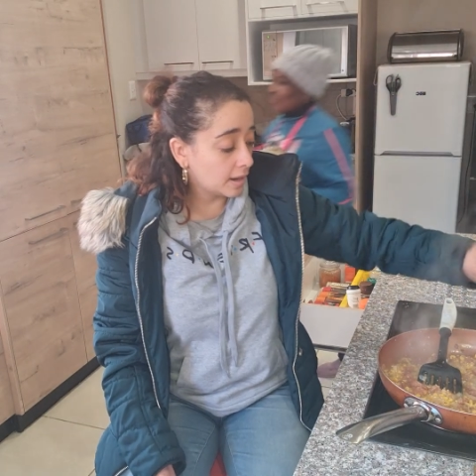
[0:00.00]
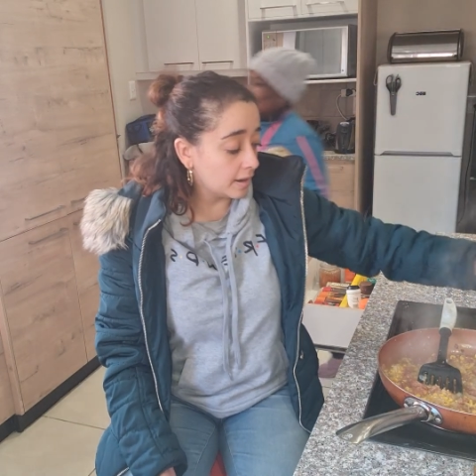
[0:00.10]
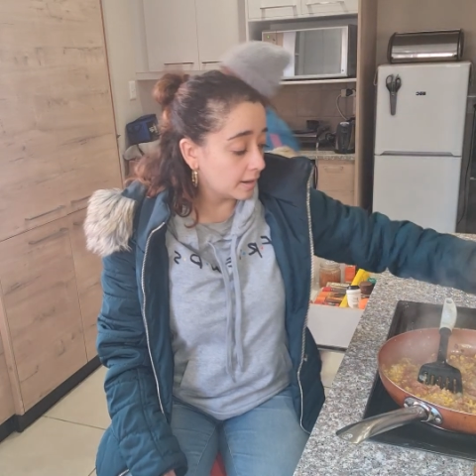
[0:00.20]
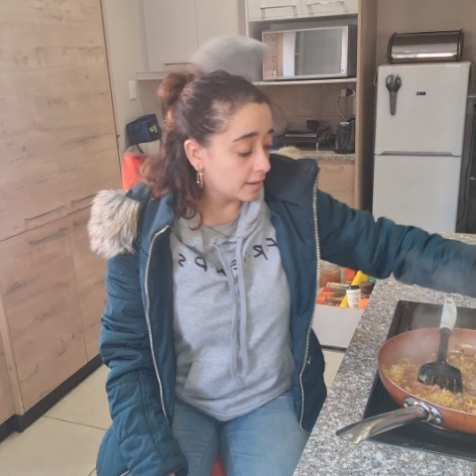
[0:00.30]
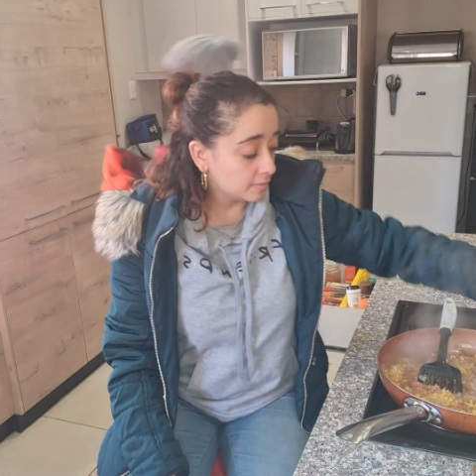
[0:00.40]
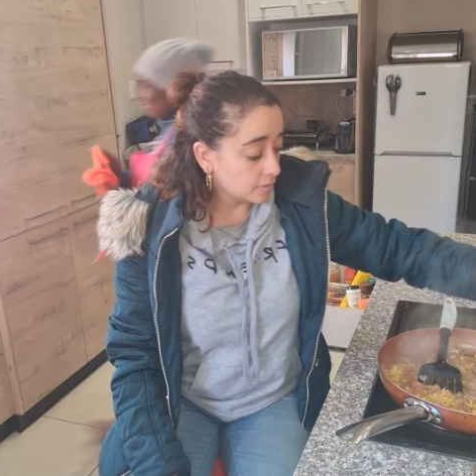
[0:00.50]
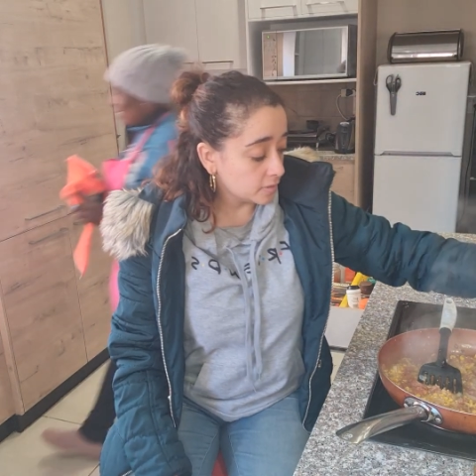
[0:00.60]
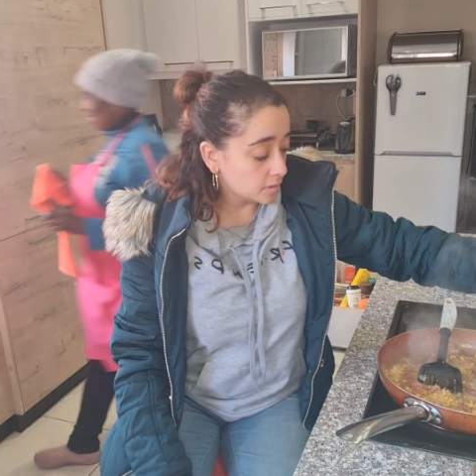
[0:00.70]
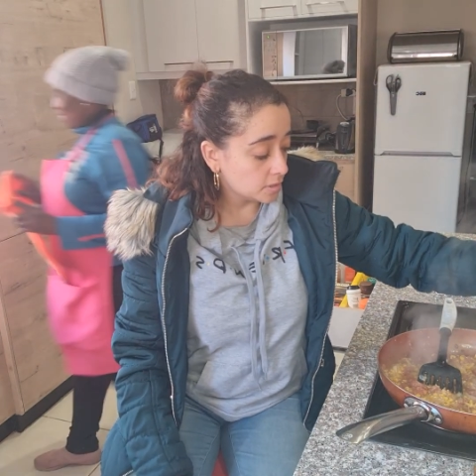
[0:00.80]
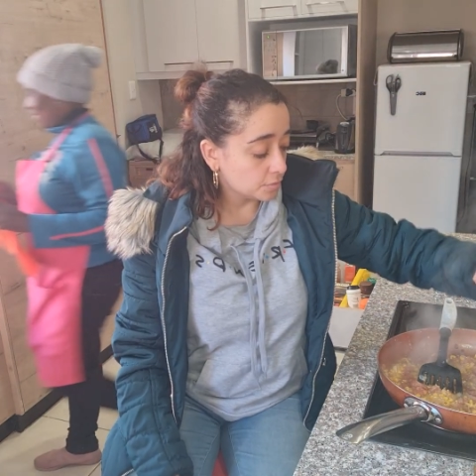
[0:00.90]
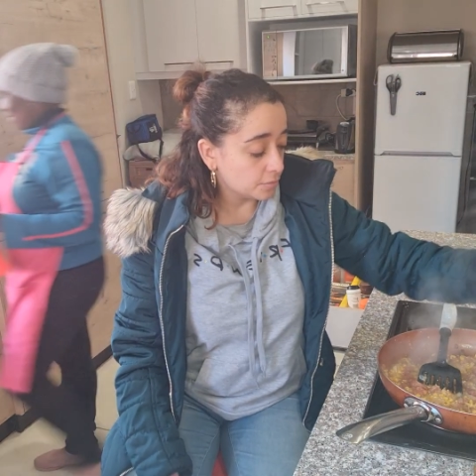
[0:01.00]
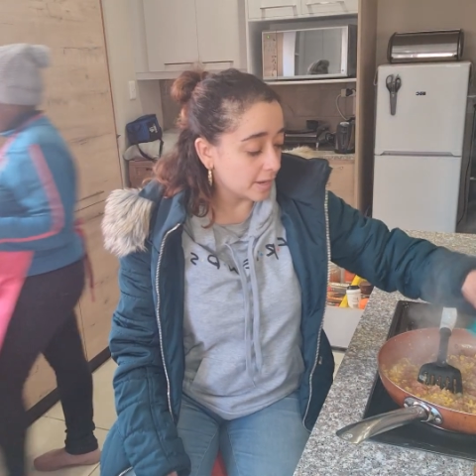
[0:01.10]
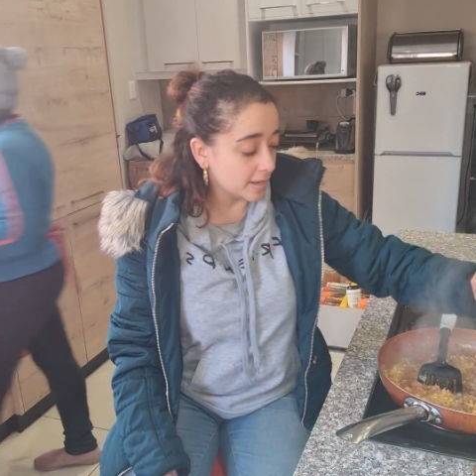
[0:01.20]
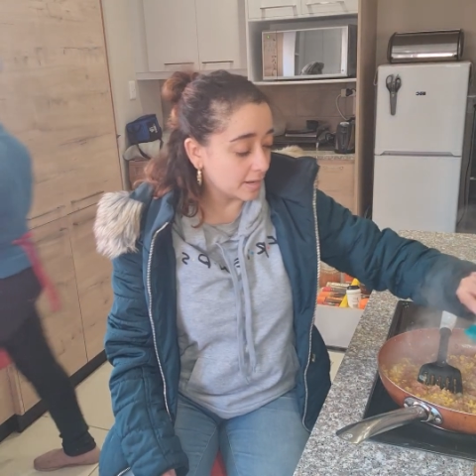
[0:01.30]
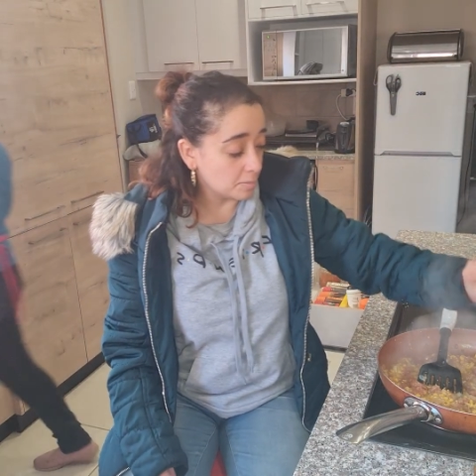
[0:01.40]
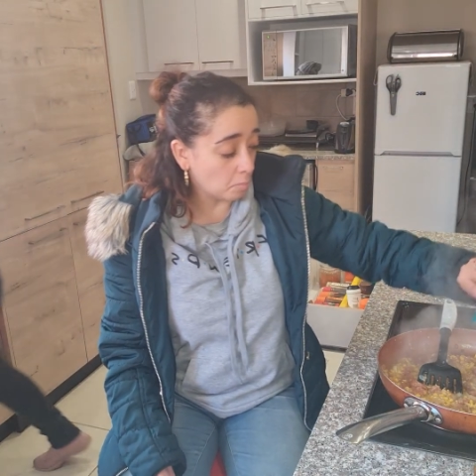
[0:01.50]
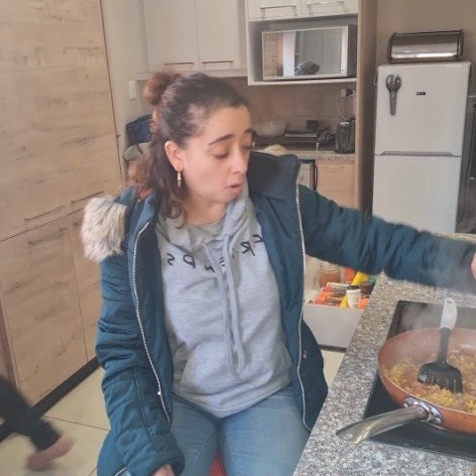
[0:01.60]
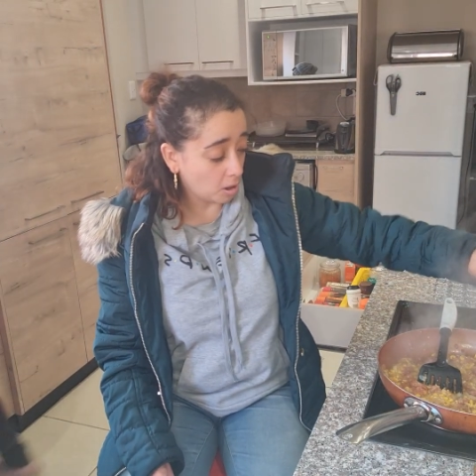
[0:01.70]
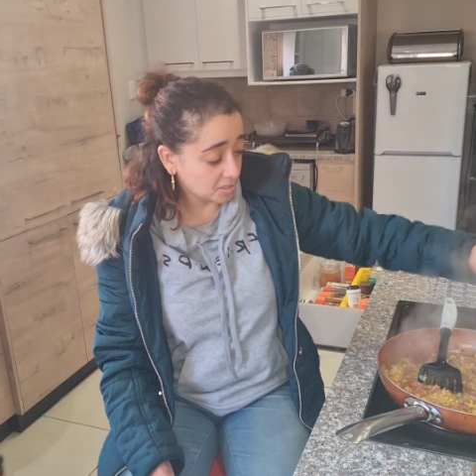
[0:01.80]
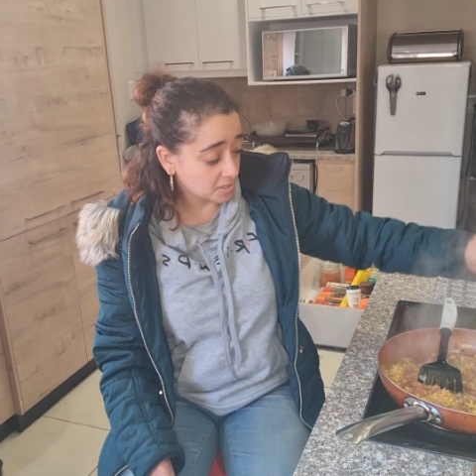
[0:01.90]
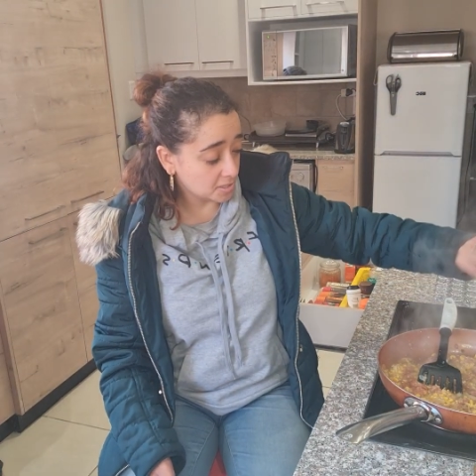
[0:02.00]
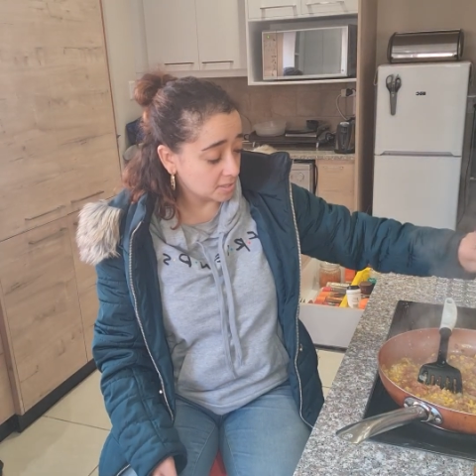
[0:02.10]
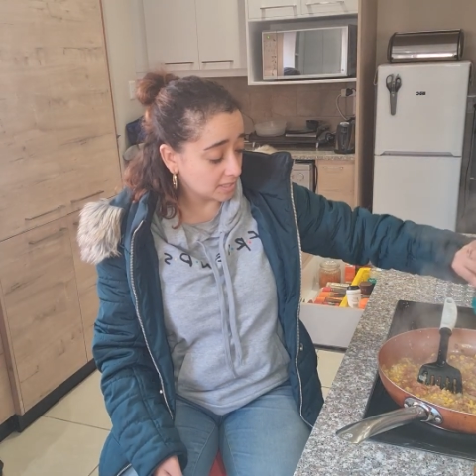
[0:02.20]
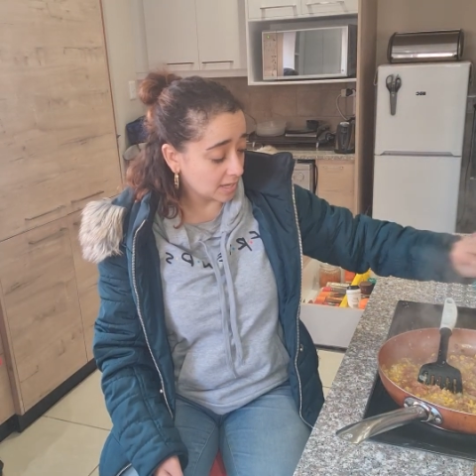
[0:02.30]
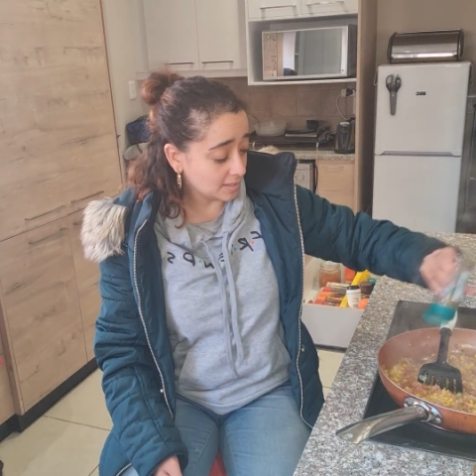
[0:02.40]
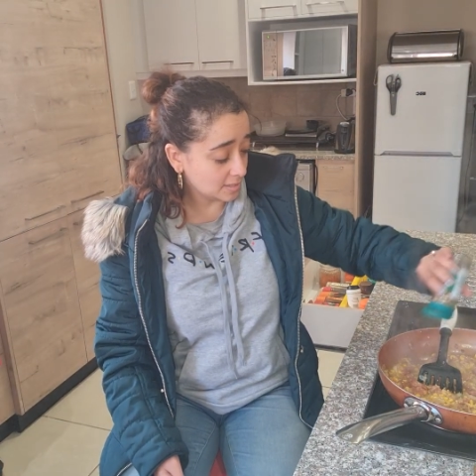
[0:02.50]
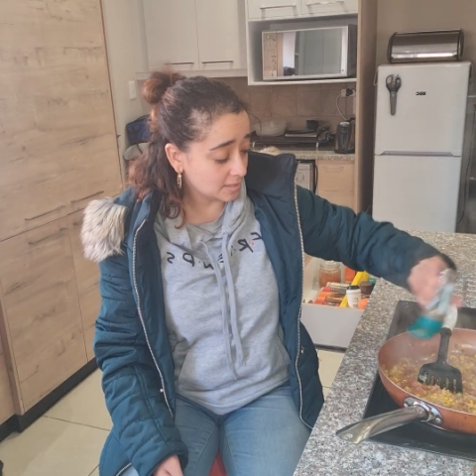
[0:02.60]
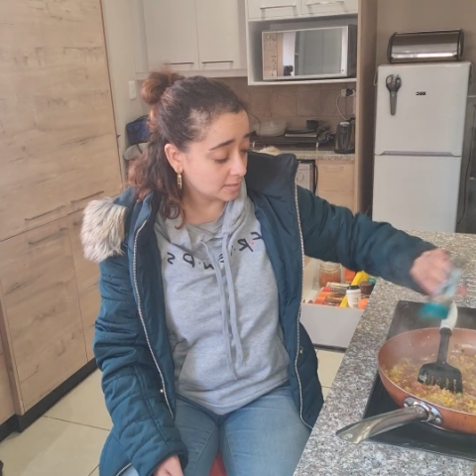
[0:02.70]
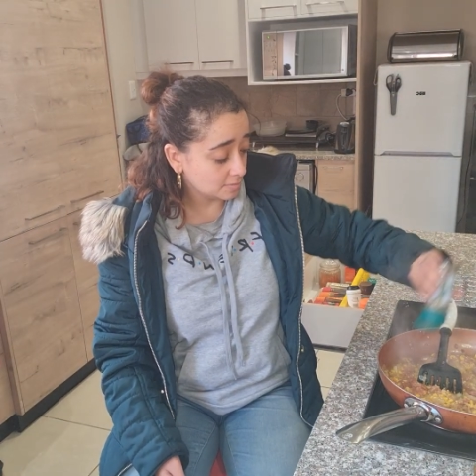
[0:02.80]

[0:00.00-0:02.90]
I haven't really mastered yet,